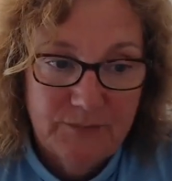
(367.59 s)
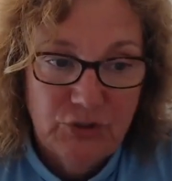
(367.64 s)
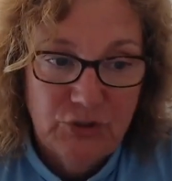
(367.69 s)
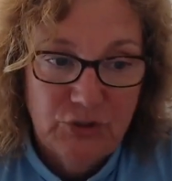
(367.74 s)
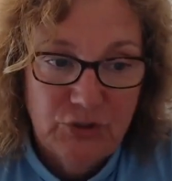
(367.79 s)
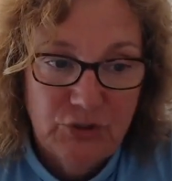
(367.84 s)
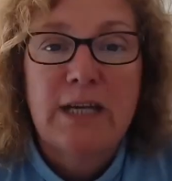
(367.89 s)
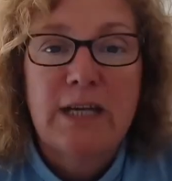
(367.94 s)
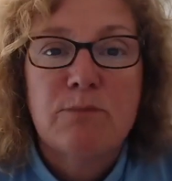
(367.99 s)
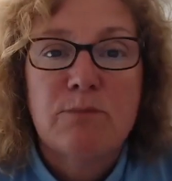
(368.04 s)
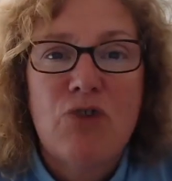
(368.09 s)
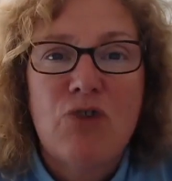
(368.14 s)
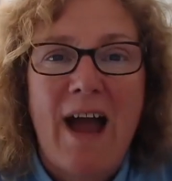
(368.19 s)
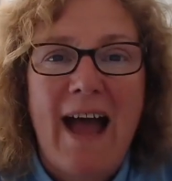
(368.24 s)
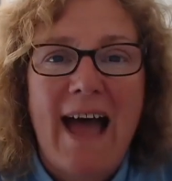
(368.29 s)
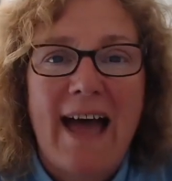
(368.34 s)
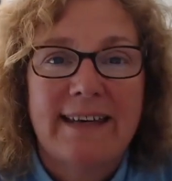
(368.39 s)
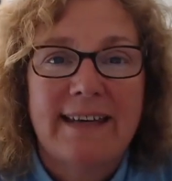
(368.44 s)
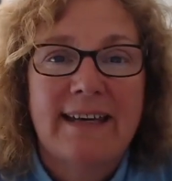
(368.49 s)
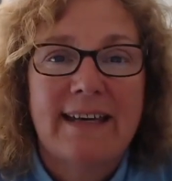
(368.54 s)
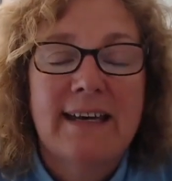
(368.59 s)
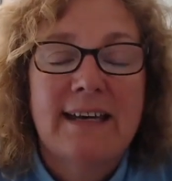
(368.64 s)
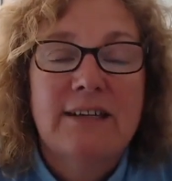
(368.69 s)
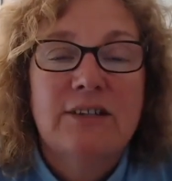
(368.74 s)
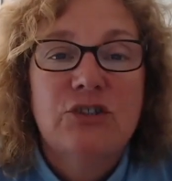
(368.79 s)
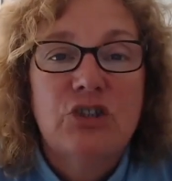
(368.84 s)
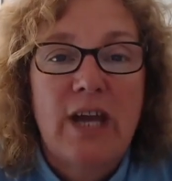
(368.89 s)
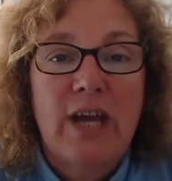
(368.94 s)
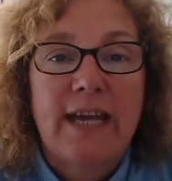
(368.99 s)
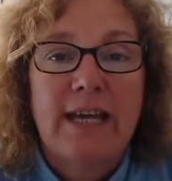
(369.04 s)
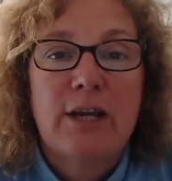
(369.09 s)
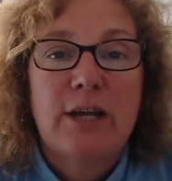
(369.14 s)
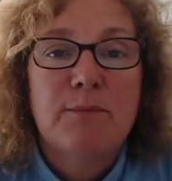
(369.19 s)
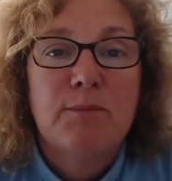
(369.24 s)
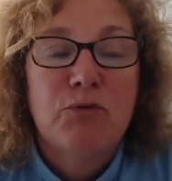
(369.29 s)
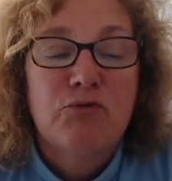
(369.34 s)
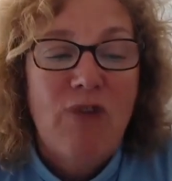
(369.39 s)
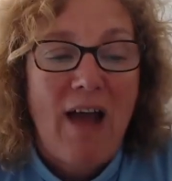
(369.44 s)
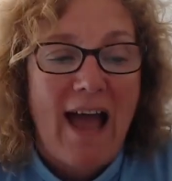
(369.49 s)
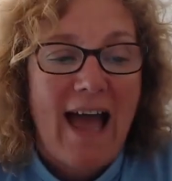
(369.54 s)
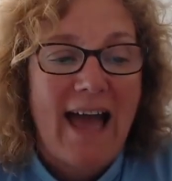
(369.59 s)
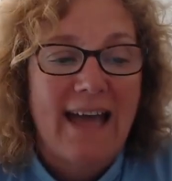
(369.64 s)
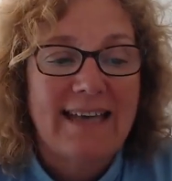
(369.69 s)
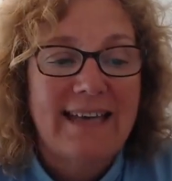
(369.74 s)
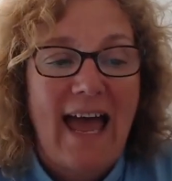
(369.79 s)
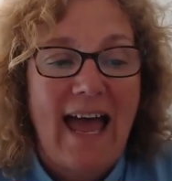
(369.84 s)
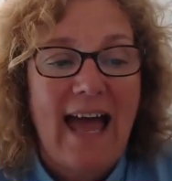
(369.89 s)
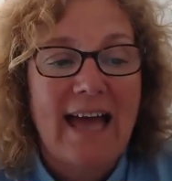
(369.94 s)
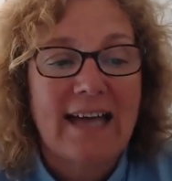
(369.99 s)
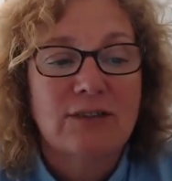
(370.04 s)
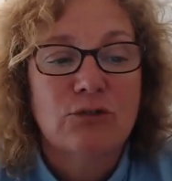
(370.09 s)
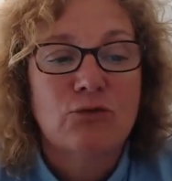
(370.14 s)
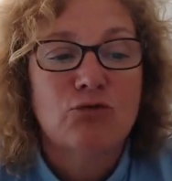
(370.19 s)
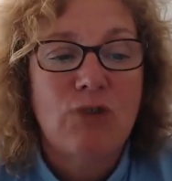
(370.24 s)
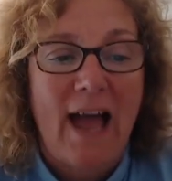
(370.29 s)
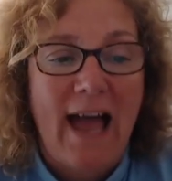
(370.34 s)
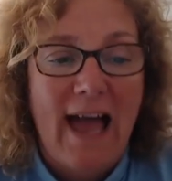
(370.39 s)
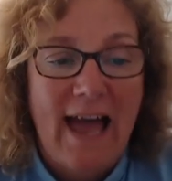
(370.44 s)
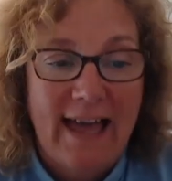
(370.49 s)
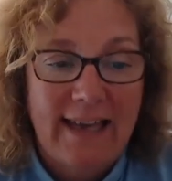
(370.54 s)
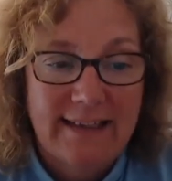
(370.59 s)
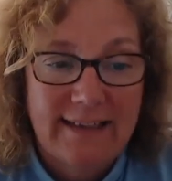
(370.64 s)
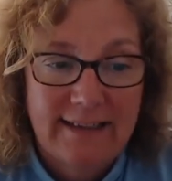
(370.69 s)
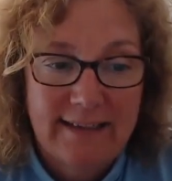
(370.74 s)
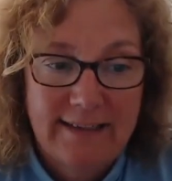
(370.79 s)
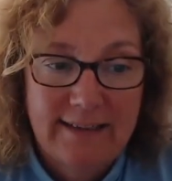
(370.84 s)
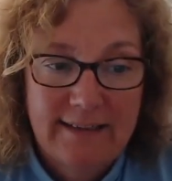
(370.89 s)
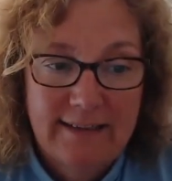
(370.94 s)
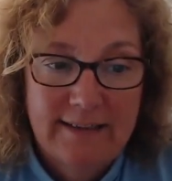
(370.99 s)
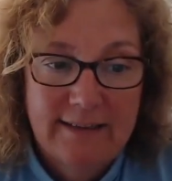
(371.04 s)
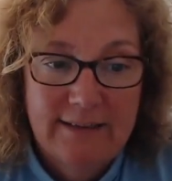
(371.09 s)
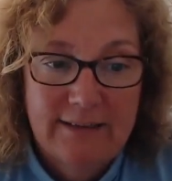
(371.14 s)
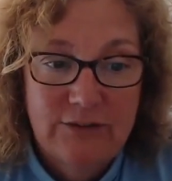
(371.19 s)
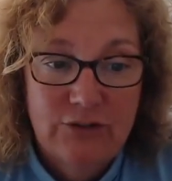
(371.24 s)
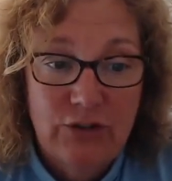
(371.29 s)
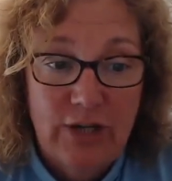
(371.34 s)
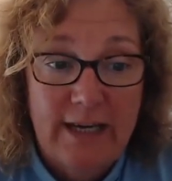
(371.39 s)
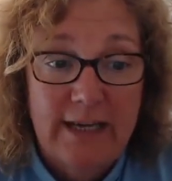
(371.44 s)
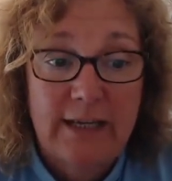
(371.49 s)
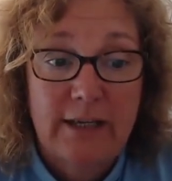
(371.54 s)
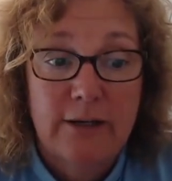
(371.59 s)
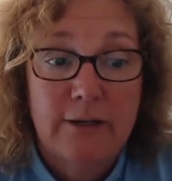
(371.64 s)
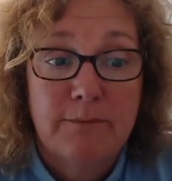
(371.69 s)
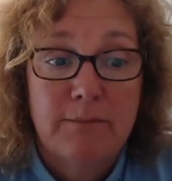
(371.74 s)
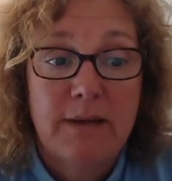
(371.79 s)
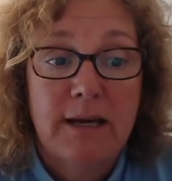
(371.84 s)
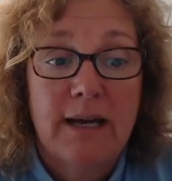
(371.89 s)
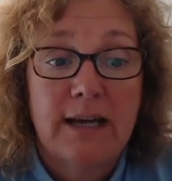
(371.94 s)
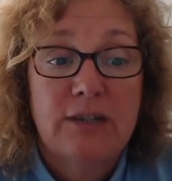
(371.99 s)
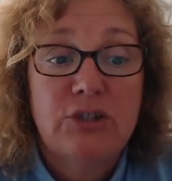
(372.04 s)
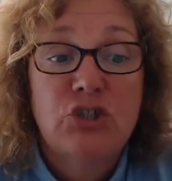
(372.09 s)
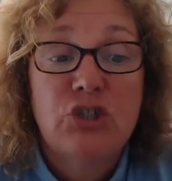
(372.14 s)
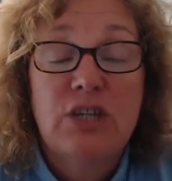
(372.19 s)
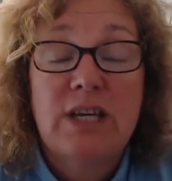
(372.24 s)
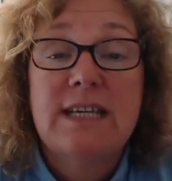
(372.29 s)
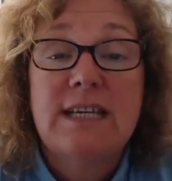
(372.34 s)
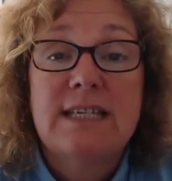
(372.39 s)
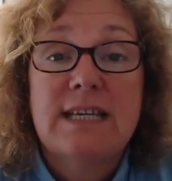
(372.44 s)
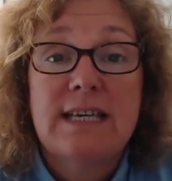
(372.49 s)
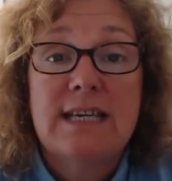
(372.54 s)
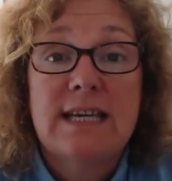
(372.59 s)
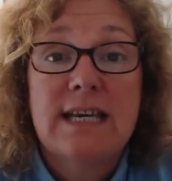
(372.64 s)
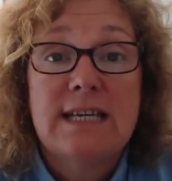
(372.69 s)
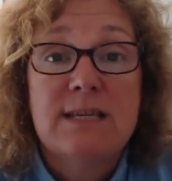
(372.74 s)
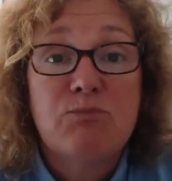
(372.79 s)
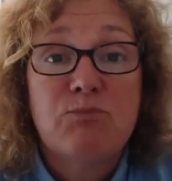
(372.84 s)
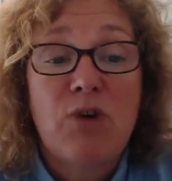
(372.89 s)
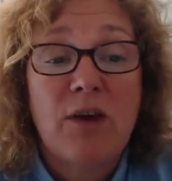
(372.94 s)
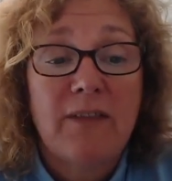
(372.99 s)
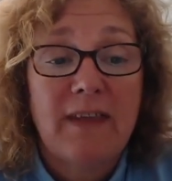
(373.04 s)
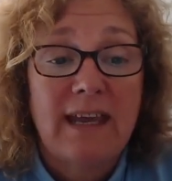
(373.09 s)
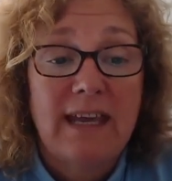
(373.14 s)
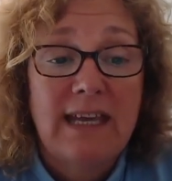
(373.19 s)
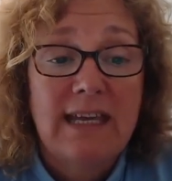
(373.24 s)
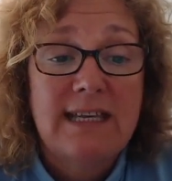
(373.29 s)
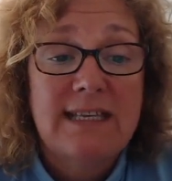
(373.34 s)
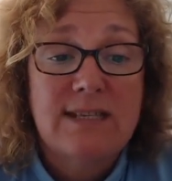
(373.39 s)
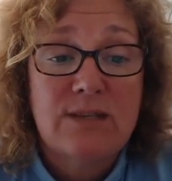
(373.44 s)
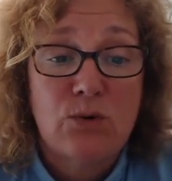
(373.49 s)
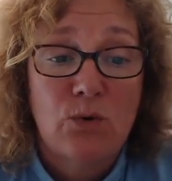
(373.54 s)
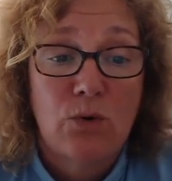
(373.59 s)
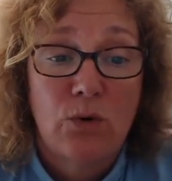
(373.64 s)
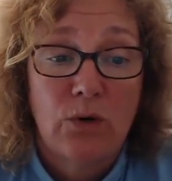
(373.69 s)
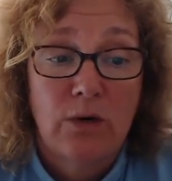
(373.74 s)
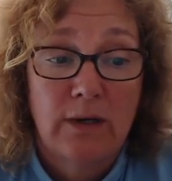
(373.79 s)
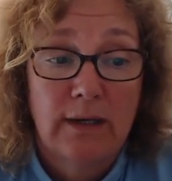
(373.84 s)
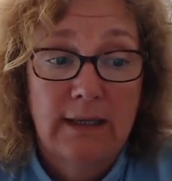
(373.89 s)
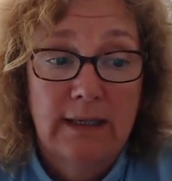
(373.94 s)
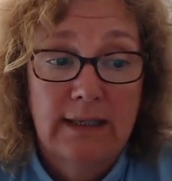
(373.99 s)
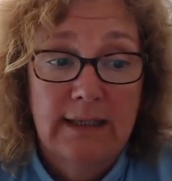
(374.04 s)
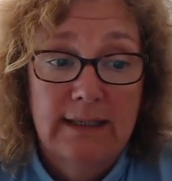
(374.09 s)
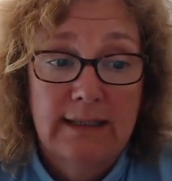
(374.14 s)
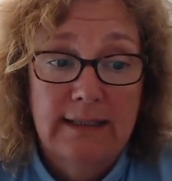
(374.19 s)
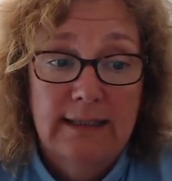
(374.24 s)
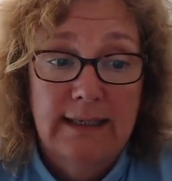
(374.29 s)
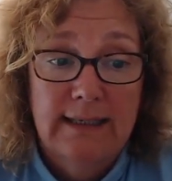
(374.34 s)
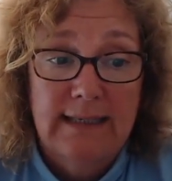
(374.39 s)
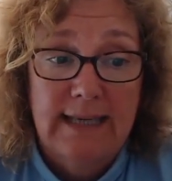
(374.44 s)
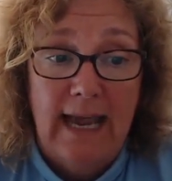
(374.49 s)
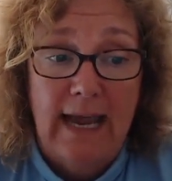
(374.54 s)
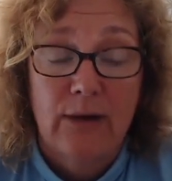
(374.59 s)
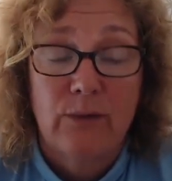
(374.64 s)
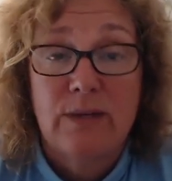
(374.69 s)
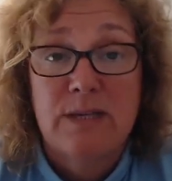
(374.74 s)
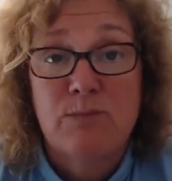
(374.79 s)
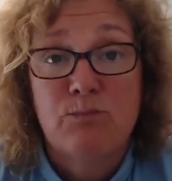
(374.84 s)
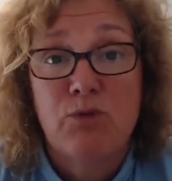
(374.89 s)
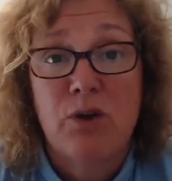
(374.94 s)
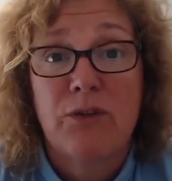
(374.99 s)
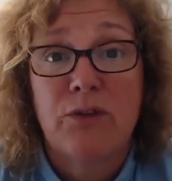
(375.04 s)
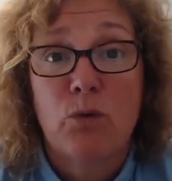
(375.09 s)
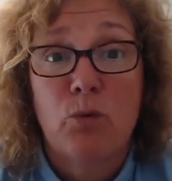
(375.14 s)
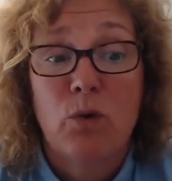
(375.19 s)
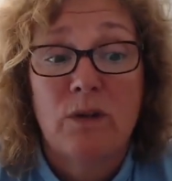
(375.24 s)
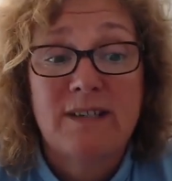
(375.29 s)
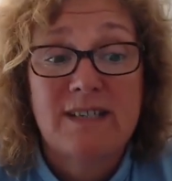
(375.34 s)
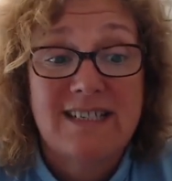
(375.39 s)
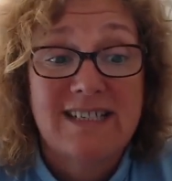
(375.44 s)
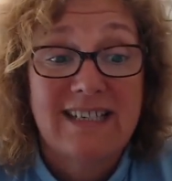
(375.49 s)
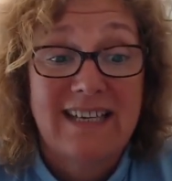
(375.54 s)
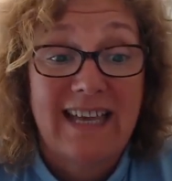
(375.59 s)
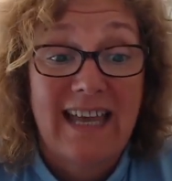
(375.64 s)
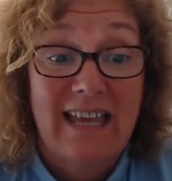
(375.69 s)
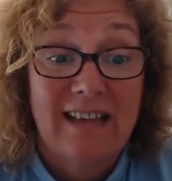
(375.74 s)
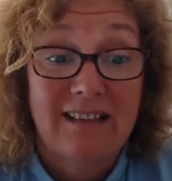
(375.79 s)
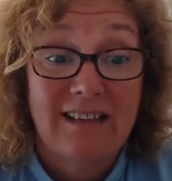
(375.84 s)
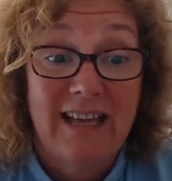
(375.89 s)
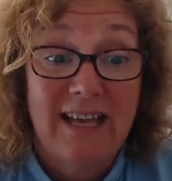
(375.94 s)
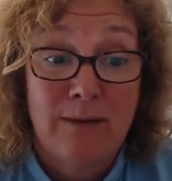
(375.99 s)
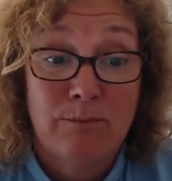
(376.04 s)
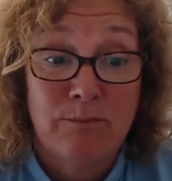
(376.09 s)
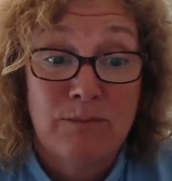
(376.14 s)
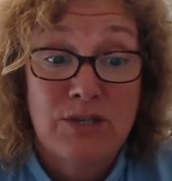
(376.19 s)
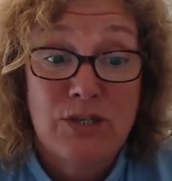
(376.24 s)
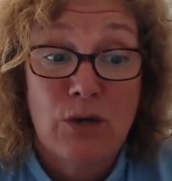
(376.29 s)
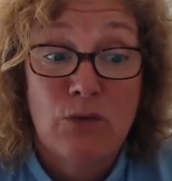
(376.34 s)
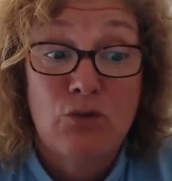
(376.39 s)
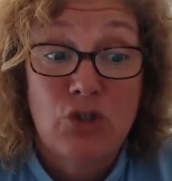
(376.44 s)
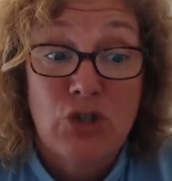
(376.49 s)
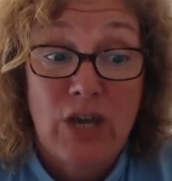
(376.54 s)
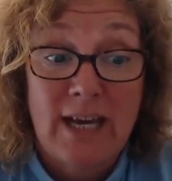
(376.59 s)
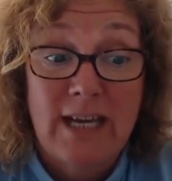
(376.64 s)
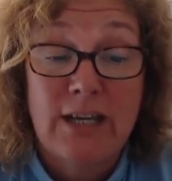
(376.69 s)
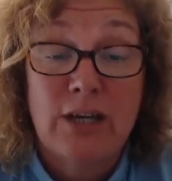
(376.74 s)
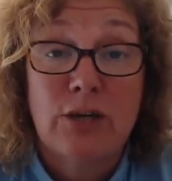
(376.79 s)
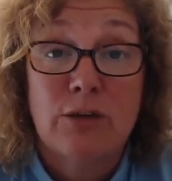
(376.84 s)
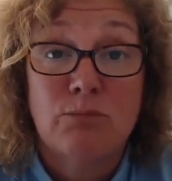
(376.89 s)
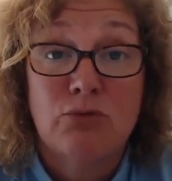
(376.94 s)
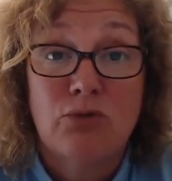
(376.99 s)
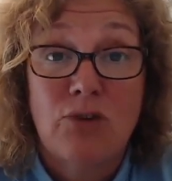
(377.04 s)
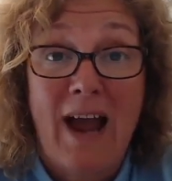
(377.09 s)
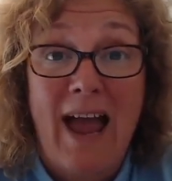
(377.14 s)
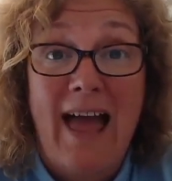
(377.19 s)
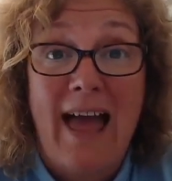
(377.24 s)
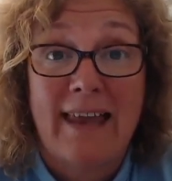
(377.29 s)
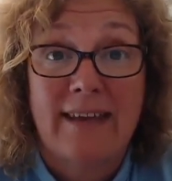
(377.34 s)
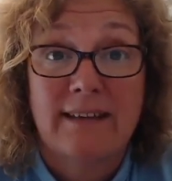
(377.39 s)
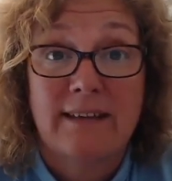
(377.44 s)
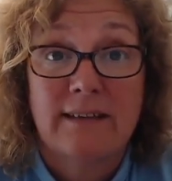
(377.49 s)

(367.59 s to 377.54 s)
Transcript: Jacob ran and ran. Jacob had cheated his brother Esau, and now his brother wanted to kill him, so Jacob ran.